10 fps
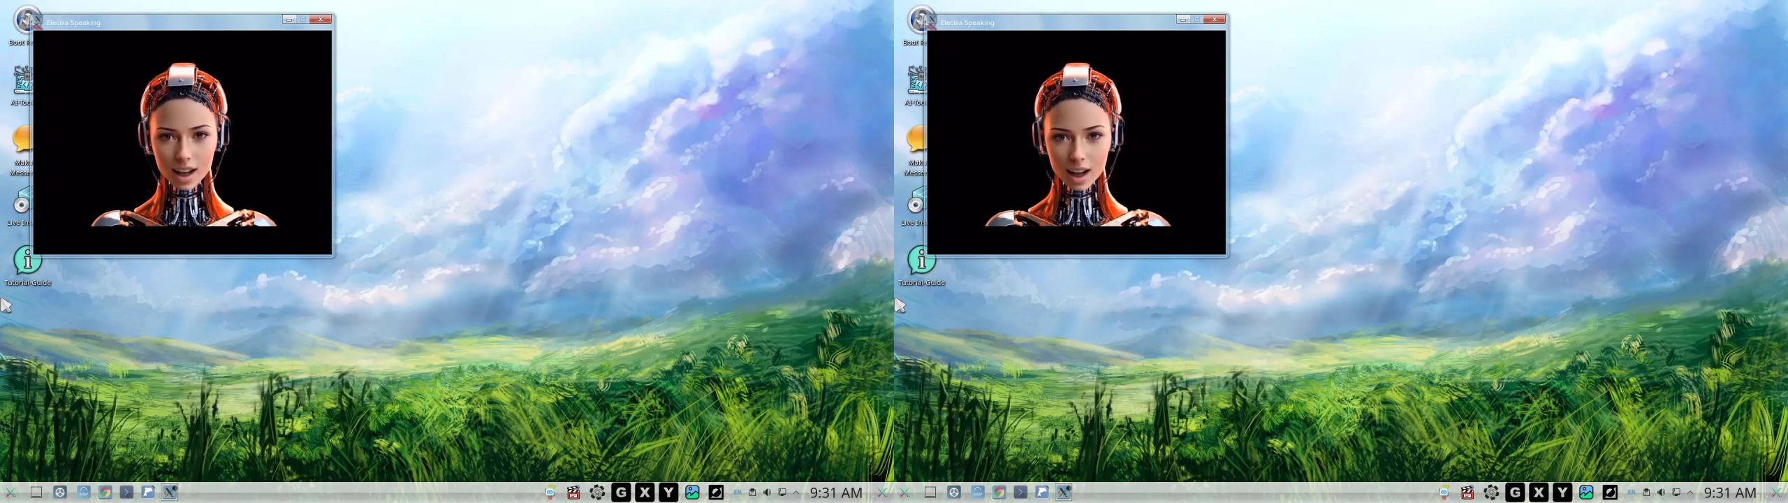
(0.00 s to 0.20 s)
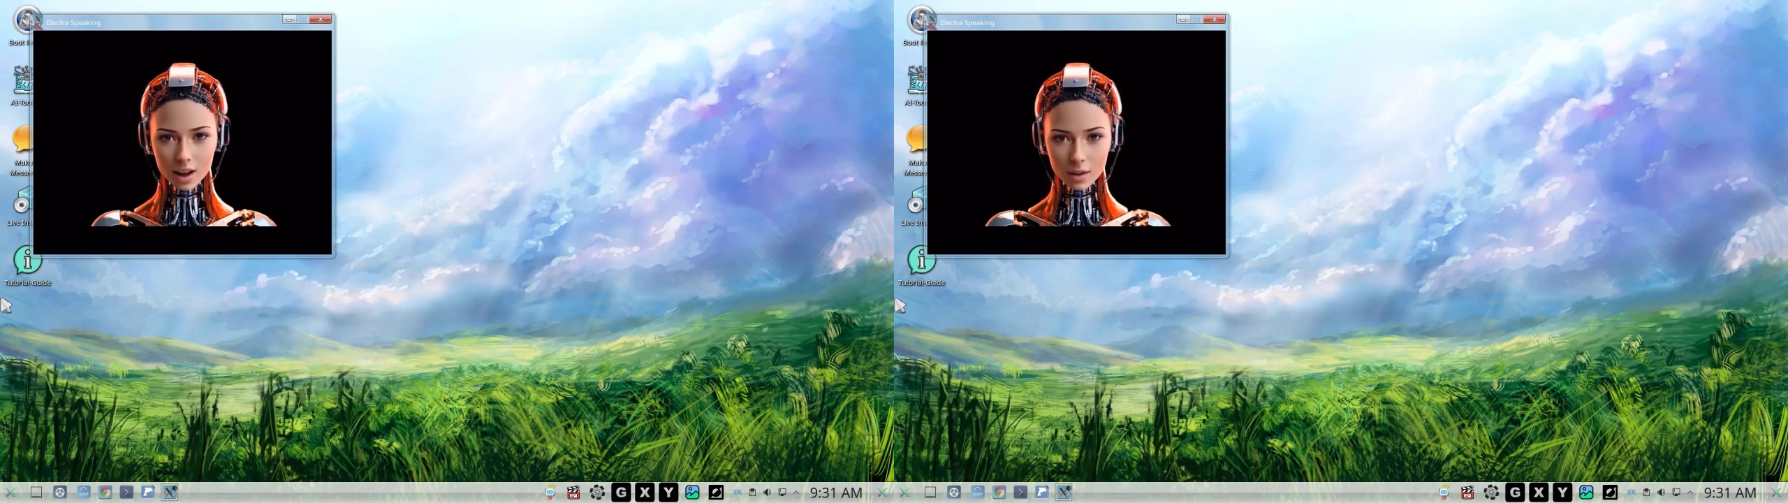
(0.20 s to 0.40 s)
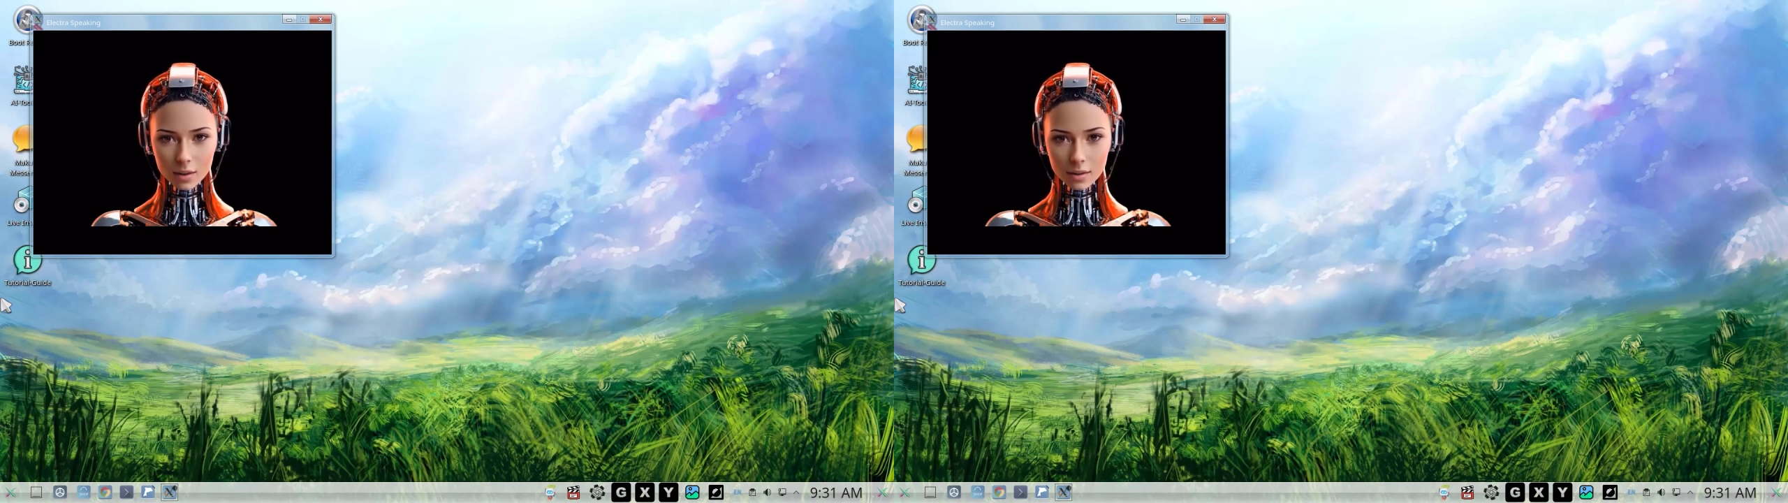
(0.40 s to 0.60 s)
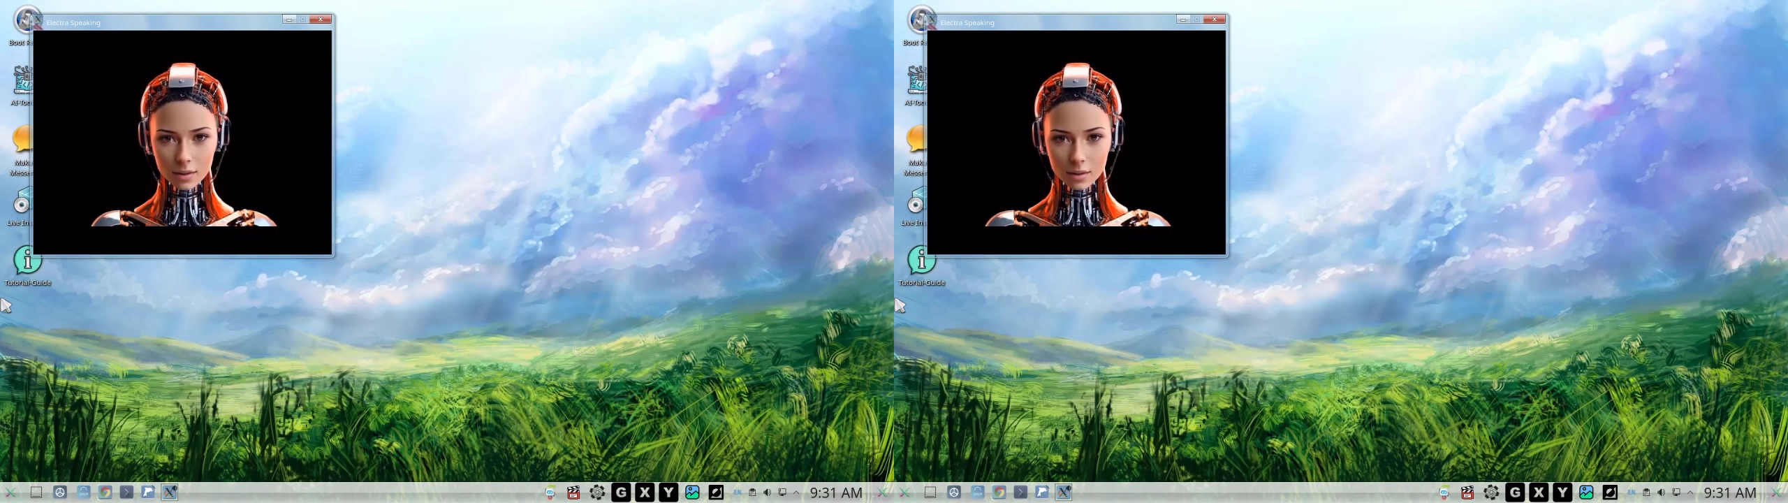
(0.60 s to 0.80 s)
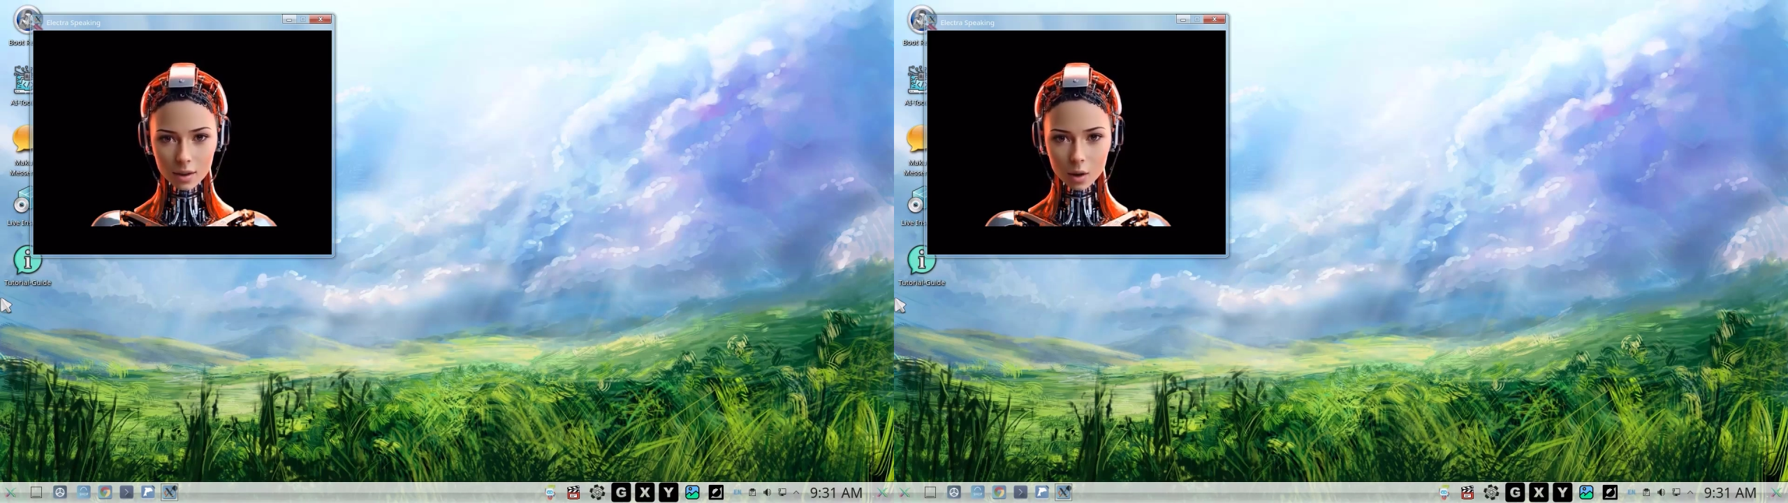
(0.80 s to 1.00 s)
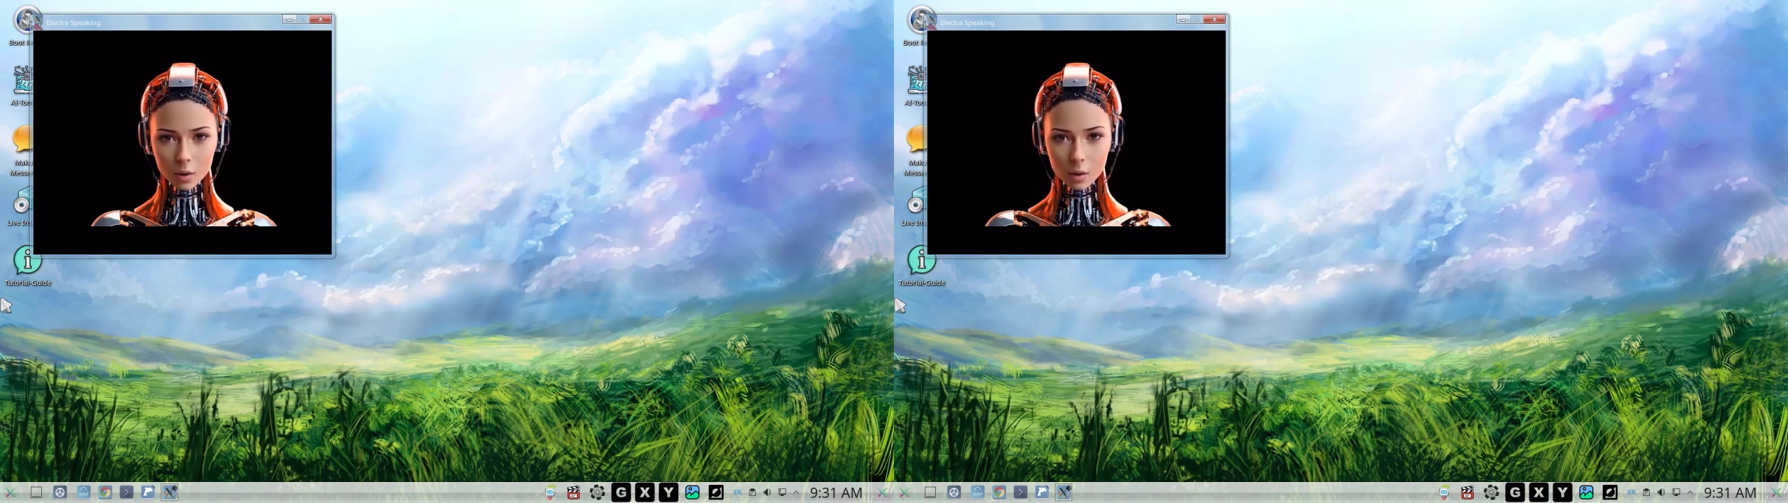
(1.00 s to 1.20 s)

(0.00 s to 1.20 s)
Mars Edition.